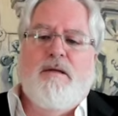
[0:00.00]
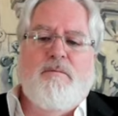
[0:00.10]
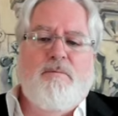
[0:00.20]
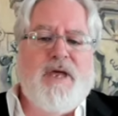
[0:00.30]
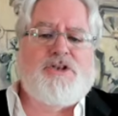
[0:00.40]

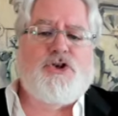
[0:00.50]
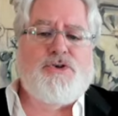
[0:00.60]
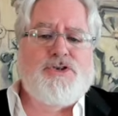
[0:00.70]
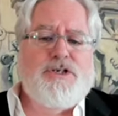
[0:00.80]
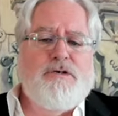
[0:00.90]

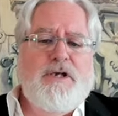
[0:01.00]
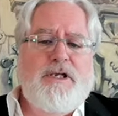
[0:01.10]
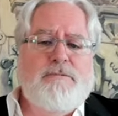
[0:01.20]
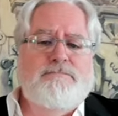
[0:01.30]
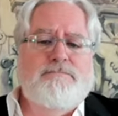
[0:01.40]
Bachelor's
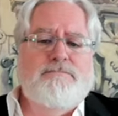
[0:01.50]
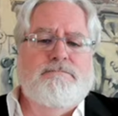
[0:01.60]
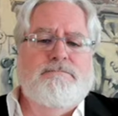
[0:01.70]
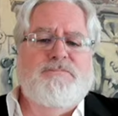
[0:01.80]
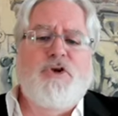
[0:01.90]
degree,
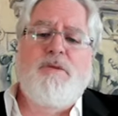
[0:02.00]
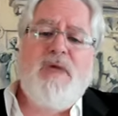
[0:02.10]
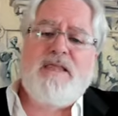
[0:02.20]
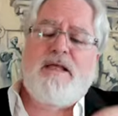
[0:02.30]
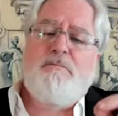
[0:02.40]
you can
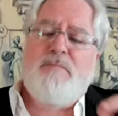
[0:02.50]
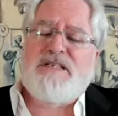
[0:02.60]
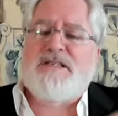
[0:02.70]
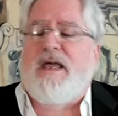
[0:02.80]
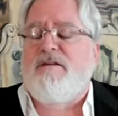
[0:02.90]
make that a
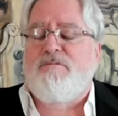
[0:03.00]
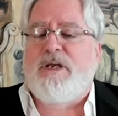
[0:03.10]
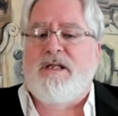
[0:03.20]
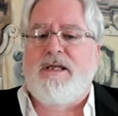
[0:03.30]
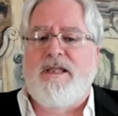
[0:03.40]
must-have by
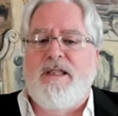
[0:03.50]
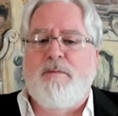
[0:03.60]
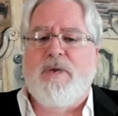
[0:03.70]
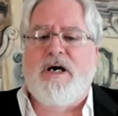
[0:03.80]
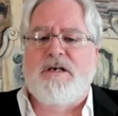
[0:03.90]
clicking
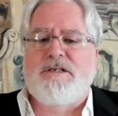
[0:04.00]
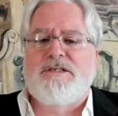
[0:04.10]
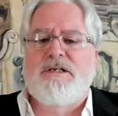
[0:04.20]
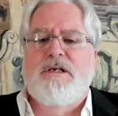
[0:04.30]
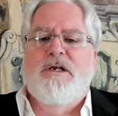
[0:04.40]
that
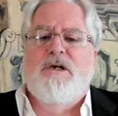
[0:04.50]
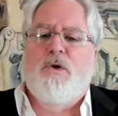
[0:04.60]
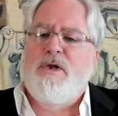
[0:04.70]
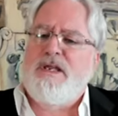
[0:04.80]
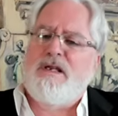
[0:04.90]
box,
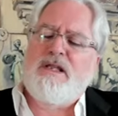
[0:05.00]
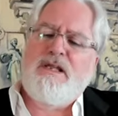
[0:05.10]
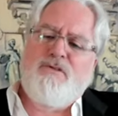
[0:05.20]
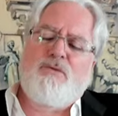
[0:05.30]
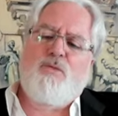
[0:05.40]
or you can
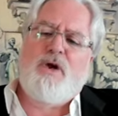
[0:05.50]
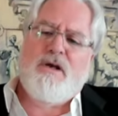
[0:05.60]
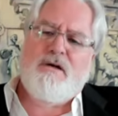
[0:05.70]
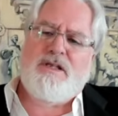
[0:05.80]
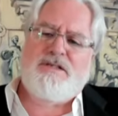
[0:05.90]
leave it
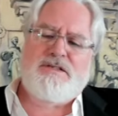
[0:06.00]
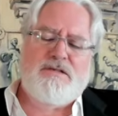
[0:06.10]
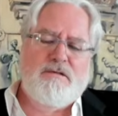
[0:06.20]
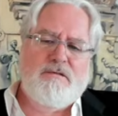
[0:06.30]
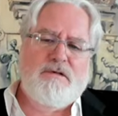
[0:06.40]
where
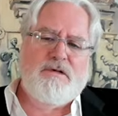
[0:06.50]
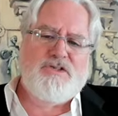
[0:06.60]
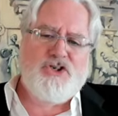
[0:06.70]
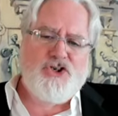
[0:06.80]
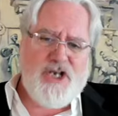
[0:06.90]
it's
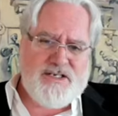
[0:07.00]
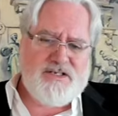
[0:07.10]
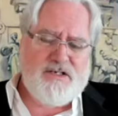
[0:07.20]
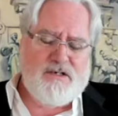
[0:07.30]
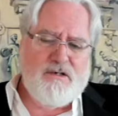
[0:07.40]

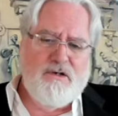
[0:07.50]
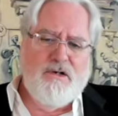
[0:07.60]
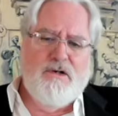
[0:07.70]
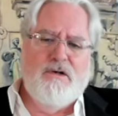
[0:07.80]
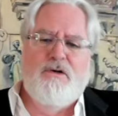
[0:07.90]
suggested
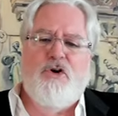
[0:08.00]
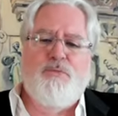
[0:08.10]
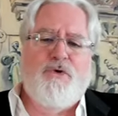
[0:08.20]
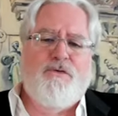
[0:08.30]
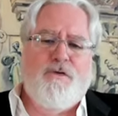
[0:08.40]
or
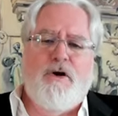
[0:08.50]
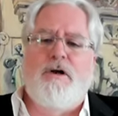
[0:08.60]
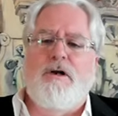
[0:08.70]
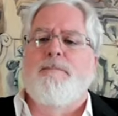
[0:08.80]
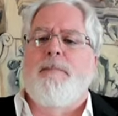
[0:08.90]

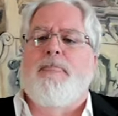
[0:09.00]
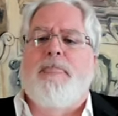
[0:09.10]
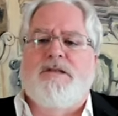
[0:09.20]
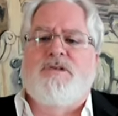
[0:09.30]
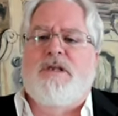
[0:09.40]
preferred,
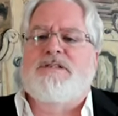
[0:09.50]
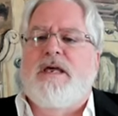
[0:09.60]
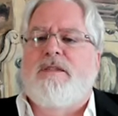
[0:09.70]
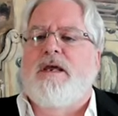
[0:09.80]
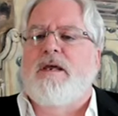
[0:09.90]
is
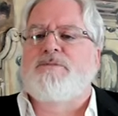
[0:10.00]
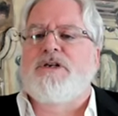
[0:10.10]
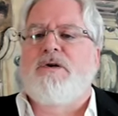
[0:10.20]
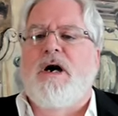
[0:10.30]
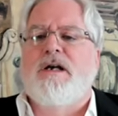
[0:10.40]
how that comes
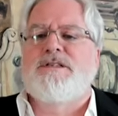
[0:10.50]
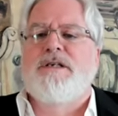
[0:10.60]
across.